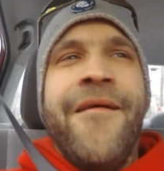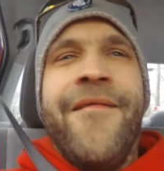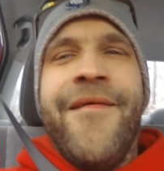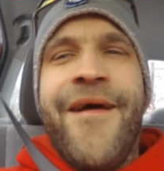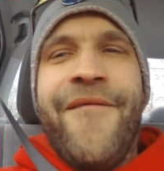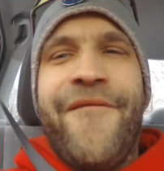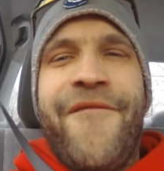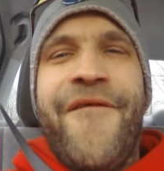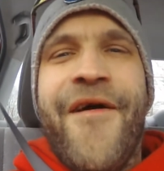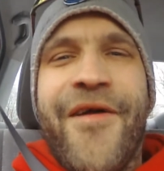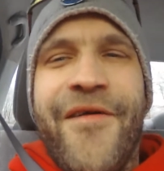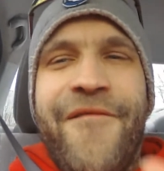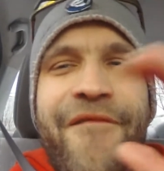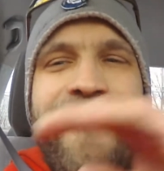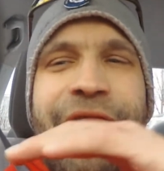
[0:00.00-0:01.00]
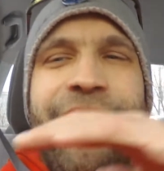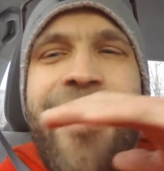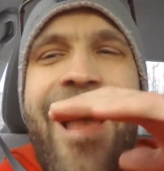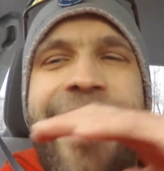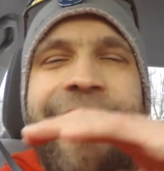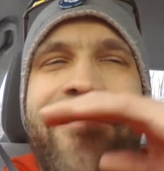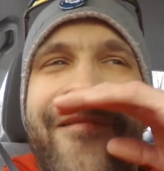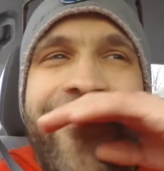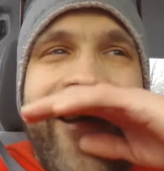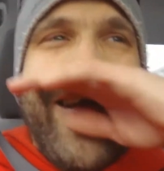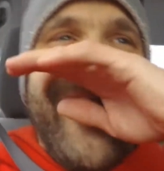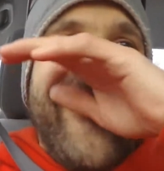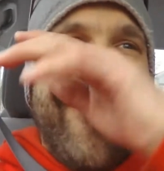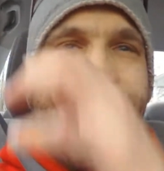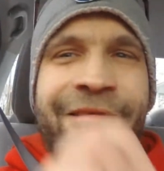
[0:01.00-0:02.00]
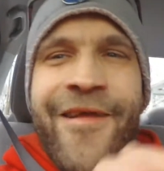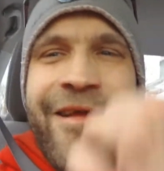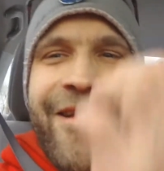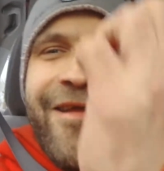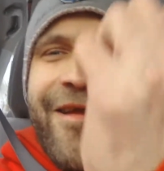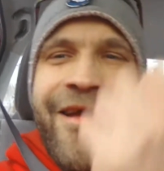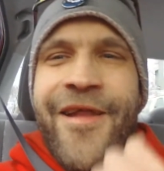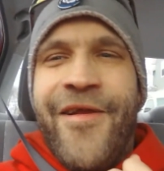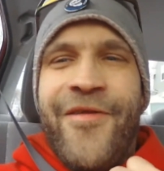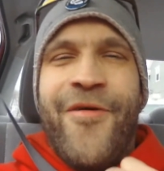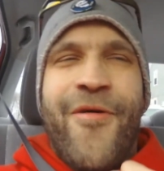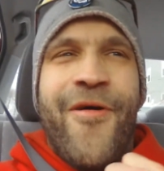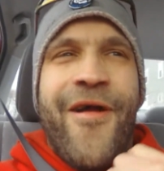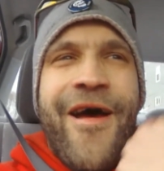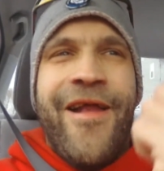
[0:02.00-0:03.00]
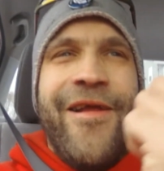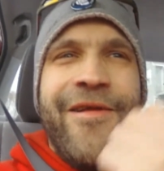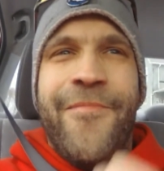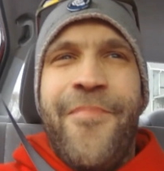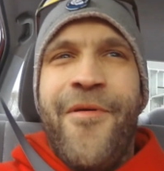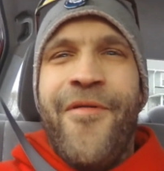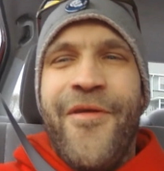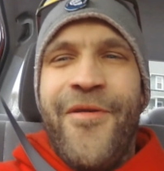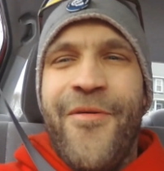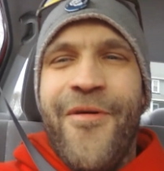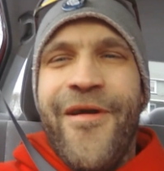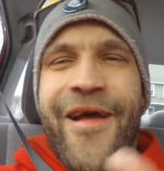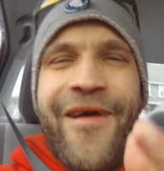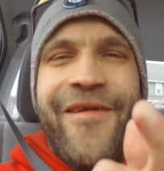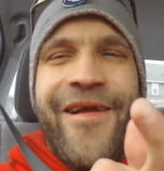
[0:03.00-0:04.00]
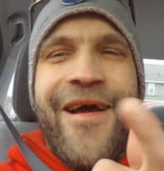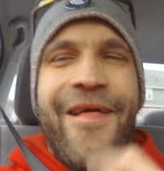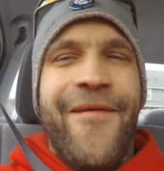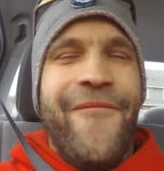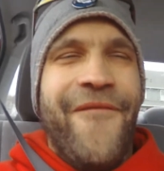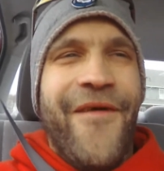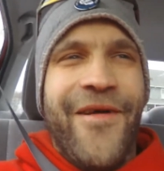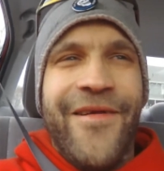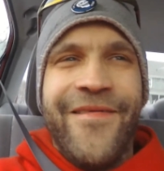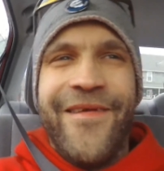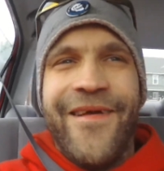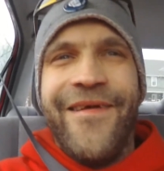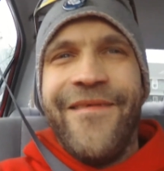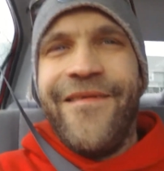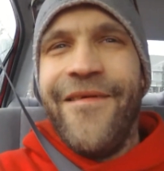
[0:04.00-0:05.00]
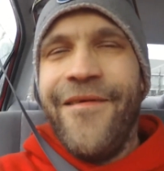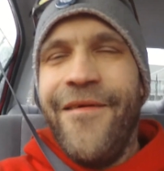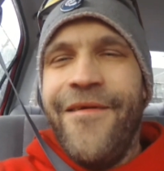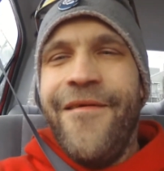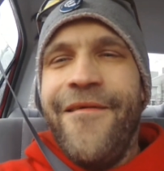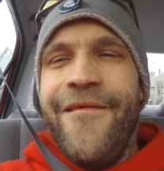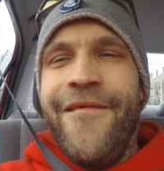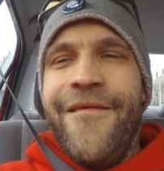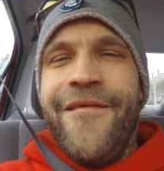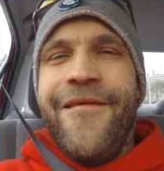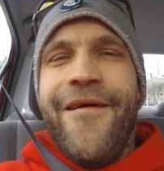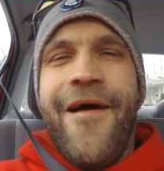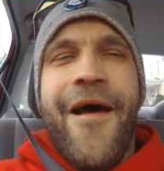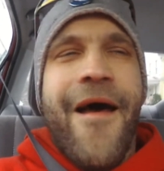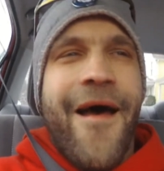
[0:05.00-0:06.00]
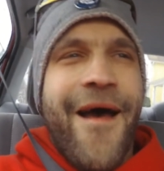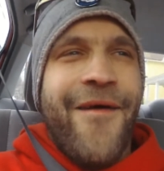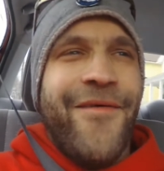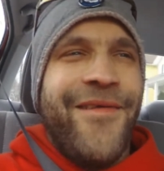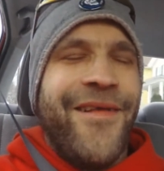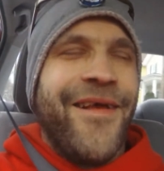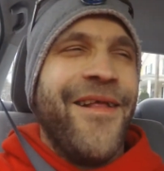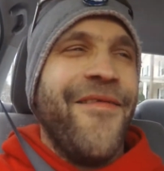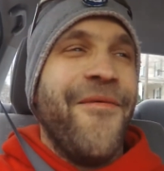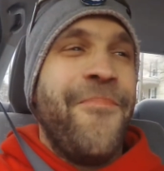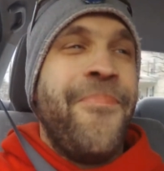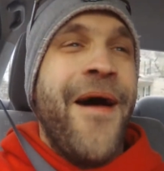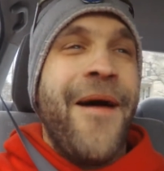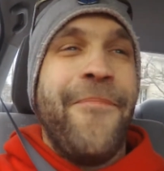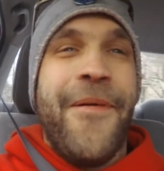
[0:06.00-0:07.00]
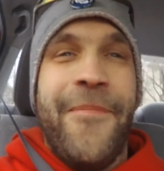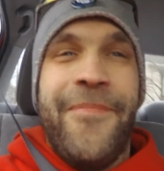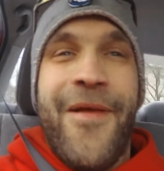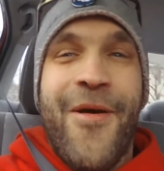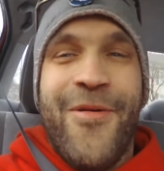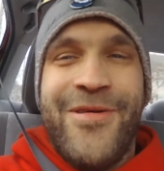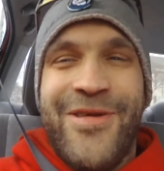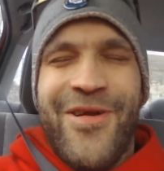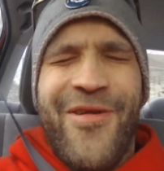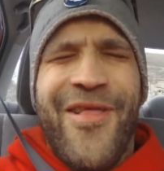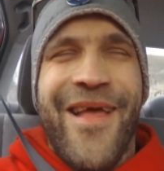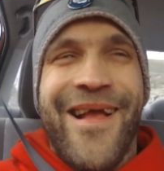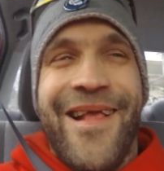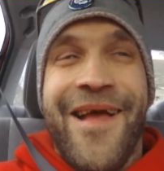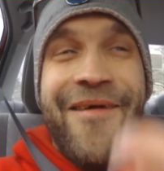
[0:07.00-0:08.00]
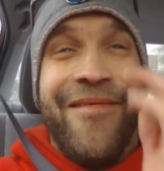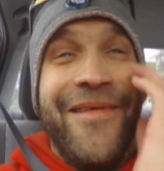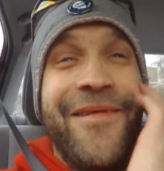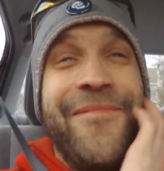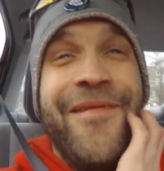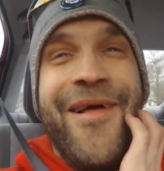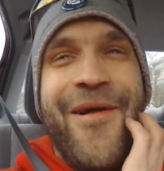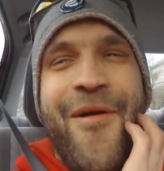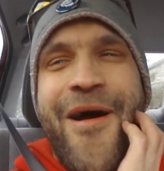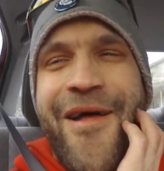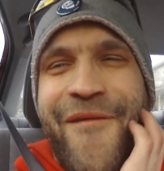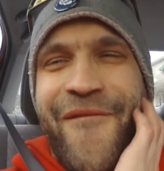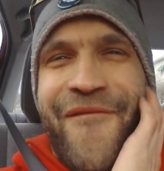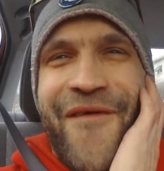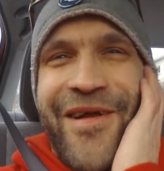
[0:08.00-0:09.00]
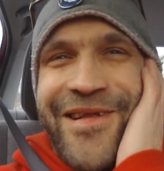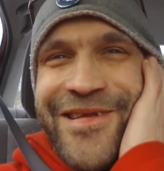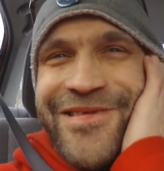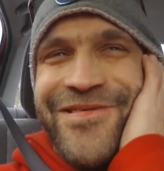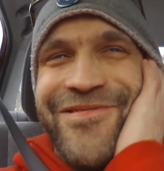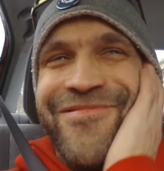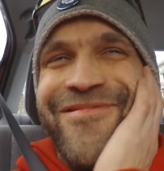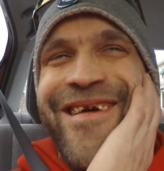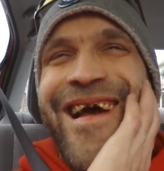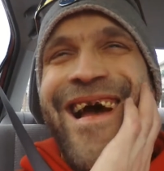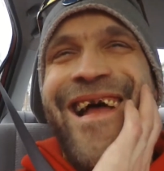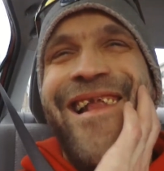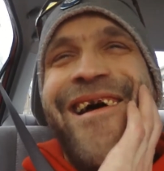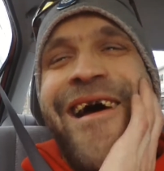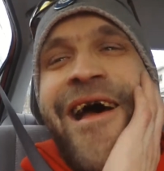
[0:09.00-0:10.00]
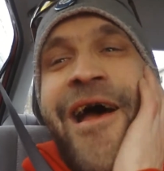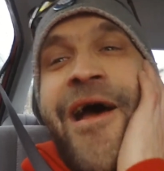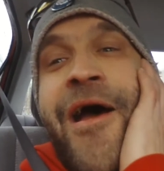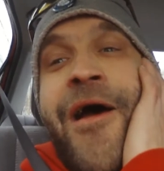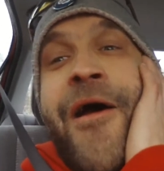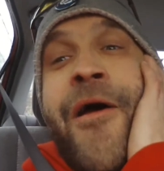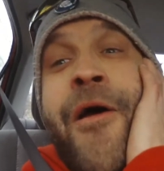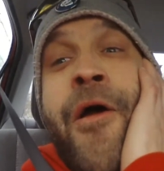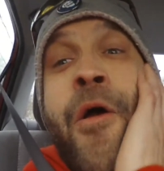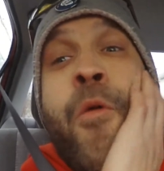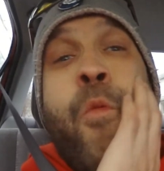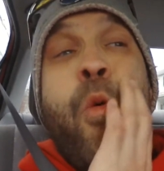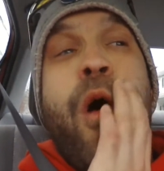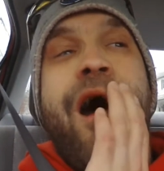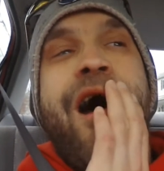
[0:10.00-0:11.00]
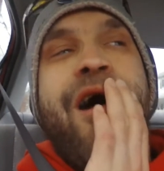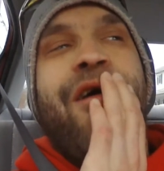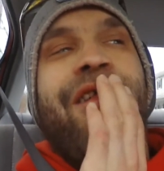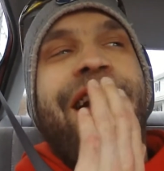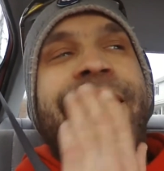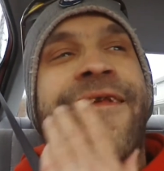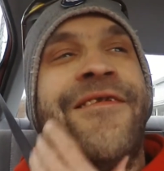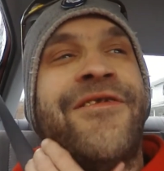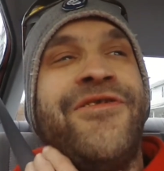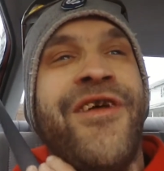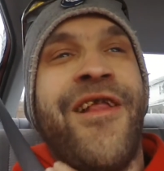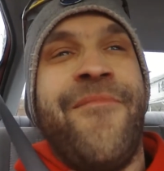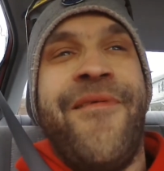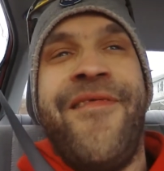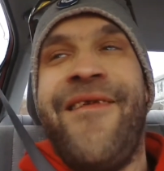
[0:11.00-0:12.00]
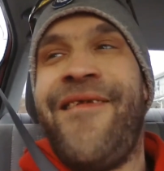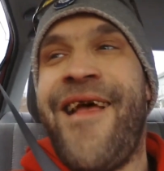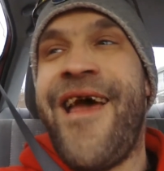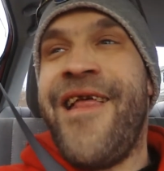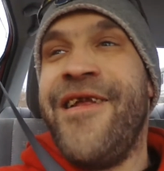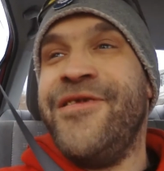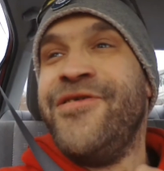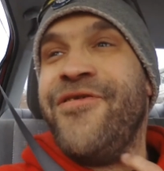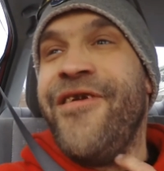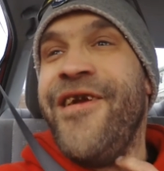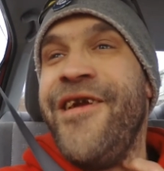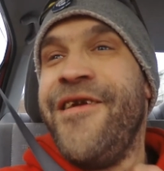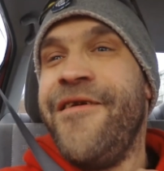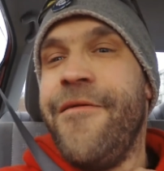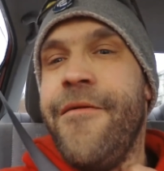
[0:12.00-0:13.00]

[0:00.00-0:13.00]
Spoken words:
That fucking flat thing. It's like you get a door on it. You pull the door down. Yeah, them fucking things. I was thinking of the pop-up toaster thing. I was going to be like, why the fuck did you do that? Whoa, ladies and gentlemen, this head injury